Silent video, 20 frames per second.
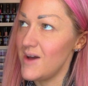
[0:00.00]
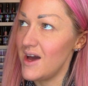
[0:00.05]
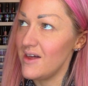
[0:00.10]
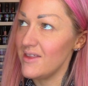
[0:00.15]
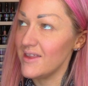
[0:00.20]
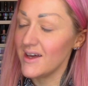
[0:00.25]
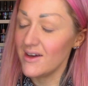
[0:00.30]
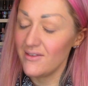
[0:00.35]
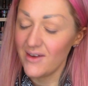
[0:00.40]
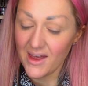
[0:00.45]
I
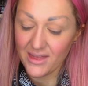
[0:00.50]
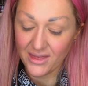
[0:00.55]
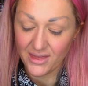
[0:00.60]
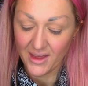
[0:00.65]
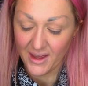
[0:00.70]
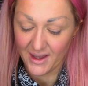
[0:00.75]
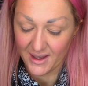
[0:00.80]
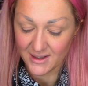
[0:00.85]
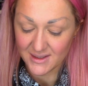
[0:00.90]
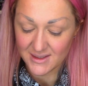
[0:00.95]
think I've had
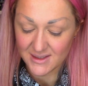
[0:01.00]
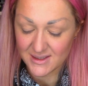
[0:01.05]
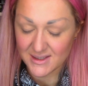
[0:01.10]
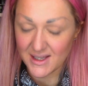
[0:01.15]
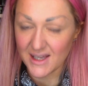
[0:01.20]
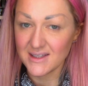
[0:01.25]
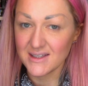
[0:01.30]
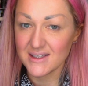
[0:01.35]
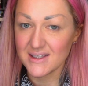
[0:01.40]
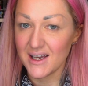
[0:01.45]
this
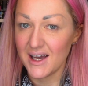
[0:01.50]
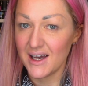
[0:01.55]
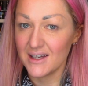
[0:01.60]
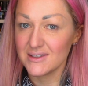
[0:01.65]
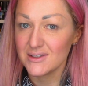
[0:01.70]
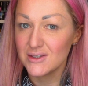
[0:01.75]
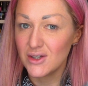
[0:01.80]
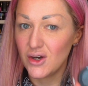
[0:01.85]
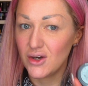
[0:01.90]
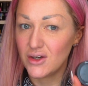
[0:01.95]
since I
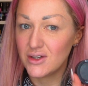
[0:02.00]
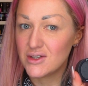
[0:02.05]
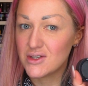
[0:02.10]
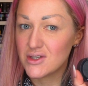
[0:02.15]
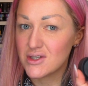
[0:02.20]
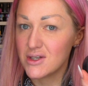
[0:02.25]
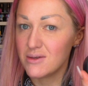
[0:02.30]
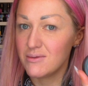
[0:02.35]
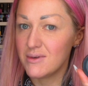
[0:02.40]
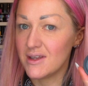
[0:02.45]

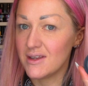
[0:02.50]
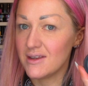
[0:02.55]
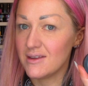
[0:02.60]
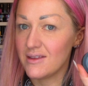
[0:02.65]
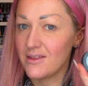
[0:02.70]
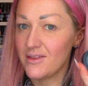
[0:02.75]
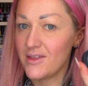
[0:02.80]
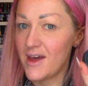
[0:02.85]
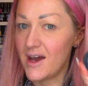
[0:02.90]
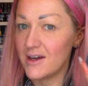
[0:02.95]
started doing
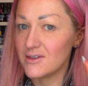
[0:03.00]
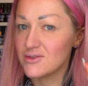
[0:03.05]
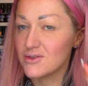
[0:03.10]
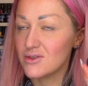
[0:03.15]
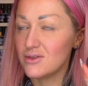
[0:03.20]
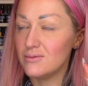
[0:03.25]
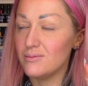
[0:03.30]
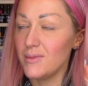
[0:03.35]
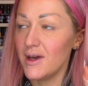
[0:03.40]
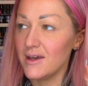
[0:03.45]

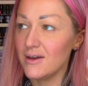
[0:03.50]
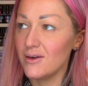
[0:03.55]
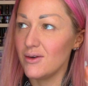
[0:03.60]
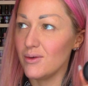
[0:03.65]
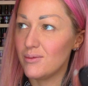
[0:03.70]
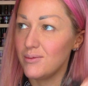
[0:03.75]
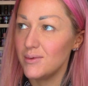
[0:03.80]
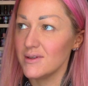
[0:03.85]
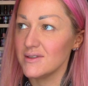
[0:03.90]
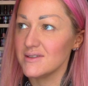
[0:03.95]
theatrical
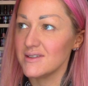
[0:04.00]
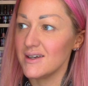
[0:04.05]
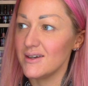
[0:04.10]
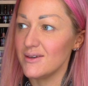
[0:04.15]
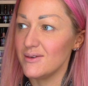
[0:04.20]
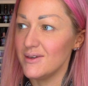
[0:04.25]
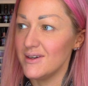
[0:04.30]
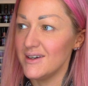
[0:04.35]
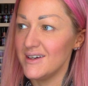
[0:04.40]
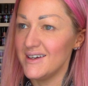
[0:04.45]
makeup,
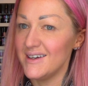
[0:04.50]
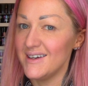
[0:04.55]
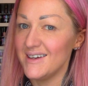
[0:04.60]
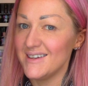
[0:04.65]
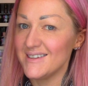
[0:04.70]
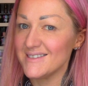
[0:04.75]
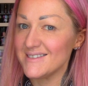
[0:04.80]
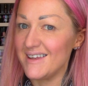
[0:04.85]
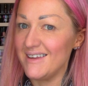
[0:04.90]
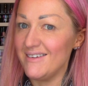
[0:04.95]
so
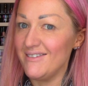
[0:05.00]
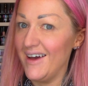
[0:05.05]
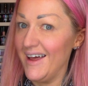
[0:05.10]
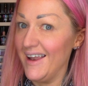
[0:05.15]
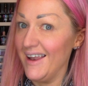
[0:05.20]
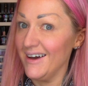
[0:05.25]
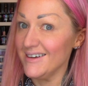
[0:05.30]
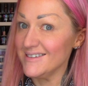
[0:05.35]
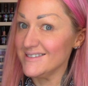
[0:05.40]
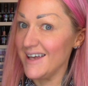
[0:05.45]
a
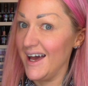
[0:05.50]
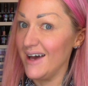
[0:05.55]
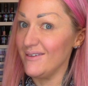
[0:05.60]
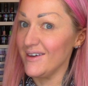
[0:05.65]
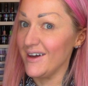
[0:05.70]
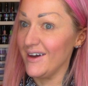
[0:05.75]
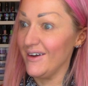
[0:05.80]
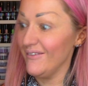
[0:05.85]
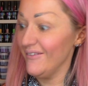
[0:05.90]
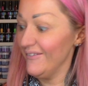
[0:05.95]
very long time
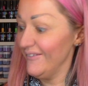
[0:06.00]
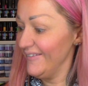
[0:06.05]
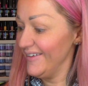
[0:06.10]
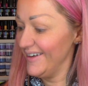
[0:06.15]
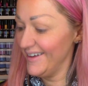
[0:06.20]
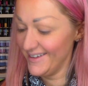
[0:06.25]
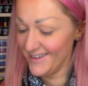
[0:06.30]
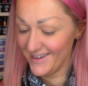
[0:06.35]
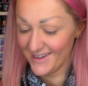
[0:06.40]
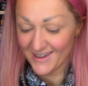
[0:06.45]
ago.
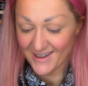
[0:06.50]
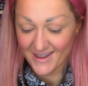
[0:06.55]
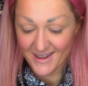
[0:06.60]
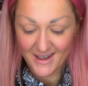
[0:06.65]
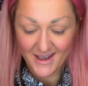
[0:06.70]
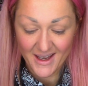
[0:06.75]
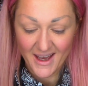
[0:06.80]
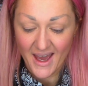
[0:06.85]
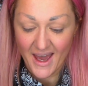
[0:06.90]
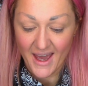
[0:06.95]

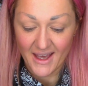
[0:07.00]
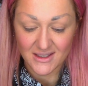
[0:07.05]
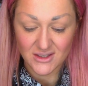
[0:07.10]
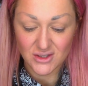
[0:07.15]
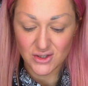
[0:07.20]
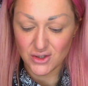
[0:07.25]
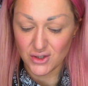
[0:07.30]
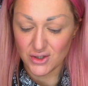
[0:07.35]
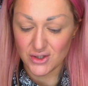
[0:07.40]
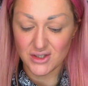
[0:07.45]

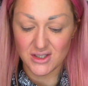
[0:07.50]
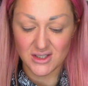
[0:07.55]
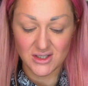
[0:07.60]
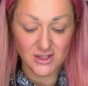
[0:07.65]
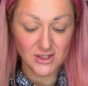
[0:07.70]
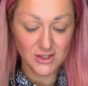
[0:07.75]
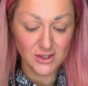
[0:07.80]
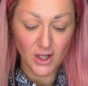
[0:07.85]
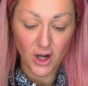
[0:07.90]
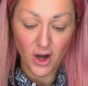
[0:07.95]
It's just a
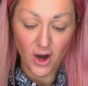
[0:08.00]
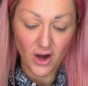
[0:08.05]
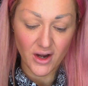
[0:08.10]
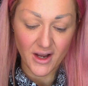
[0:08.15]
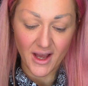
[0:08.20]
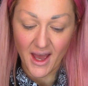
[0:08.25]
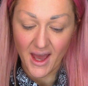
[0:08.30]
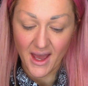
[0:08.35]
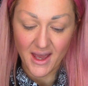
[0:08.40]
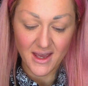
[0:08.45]

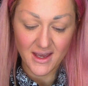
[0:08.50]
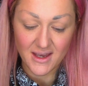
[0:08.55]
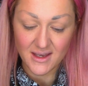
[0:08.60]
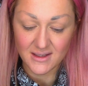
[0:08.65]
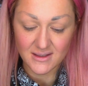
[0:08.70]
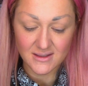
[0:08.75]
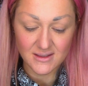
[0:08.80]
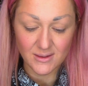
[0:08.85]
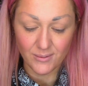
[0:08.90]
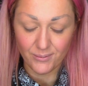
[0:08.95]

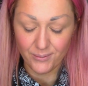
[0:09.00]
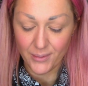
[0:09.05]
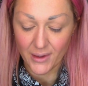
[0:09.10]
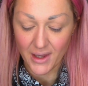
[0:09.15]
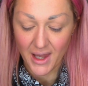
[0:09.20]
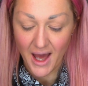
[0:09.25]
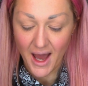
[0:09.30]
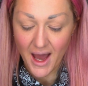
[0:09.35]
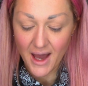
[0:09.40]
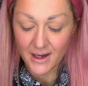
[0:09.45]
Stargazer
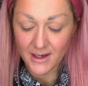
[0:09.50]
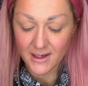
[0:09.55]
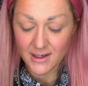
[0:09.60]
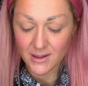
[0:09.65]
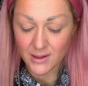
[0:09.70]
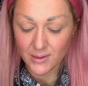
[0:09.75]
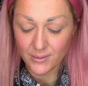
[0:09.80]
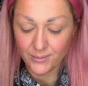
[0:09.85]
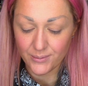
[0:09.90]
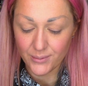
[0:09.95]

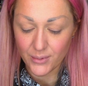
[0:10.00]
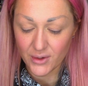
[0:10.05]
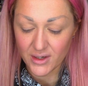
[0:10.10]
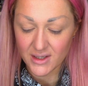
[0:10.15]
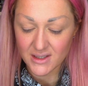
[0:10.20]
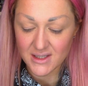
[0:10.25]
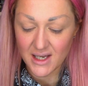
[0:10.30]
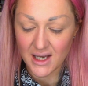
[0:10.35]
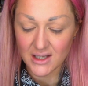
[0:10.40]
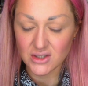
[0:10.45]
black, but
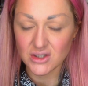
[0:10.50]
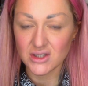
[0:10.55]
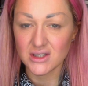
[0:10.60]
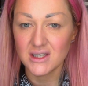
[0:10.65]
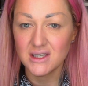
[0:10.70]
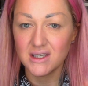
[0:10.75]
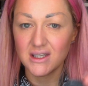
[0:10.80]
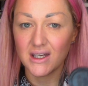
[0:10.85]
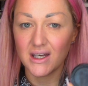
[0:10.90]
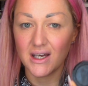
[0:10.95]
it's
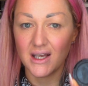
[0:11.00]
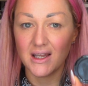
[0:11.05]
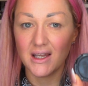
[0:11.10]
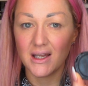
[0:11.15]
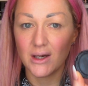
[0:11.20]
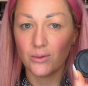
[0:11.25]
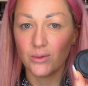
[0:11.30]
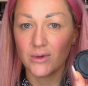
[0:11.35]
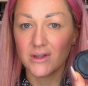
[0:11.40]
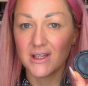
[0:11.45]
actually a
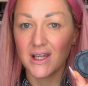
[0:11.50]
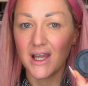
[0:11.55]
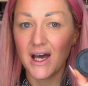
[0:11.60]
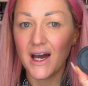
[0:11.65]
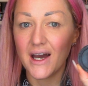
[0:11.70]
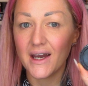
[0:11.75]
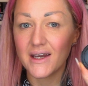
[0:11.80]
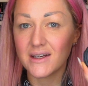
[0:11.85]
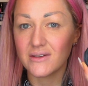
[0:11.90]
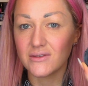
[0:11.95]
liquid
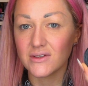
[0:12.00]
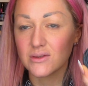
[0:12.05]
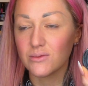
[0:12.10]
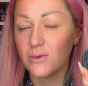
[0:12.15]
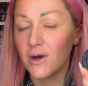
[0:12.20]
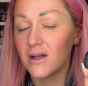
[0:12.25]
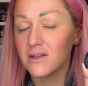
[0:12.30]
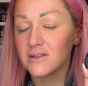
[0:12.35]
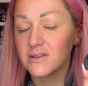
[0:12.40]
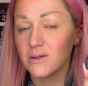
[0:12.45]
liner as
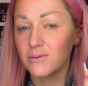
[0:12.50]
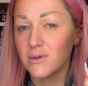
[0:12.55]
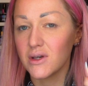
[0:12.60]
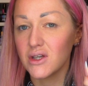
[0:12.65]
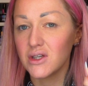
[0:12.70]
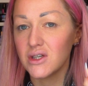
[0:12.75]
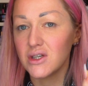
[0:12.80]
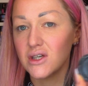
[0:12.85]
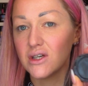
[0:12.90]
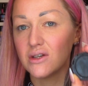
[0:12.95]
well. So we're
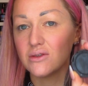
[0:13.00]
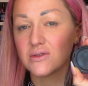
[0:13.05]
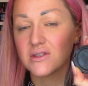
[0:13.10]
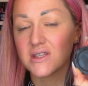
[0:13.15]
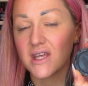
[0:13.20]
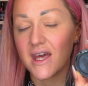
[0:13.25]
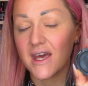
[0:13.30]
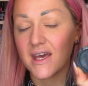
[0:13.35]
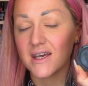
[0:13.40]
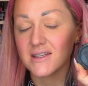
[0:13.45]
going to use
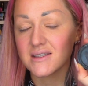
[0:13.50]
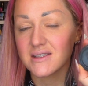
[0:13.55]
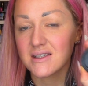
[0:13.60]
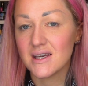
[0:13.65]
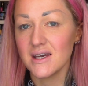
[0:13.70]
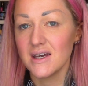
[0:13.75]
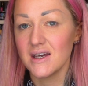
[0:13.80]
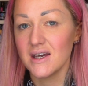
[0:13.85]
this